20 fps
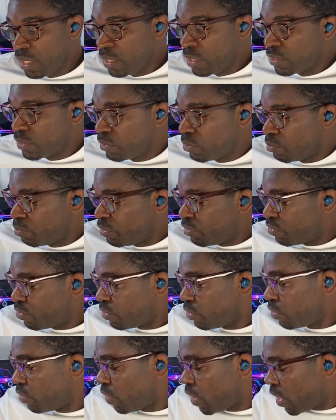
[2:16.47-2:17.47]
So
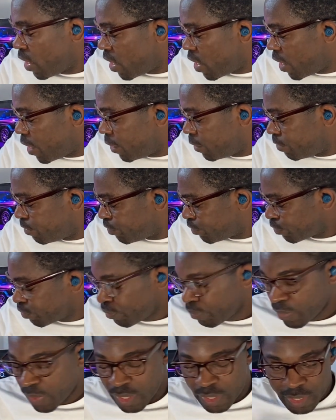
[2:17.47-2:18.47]
before I
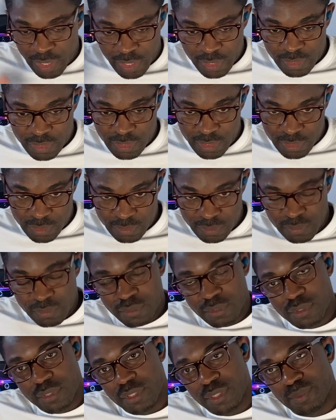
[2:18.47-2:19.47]
get into
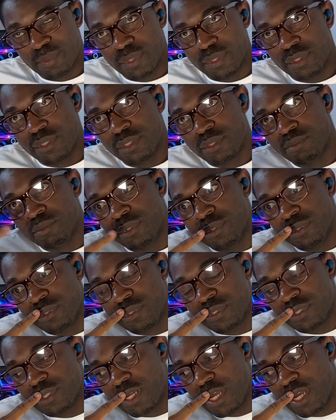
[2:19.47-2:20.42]
talking about these books,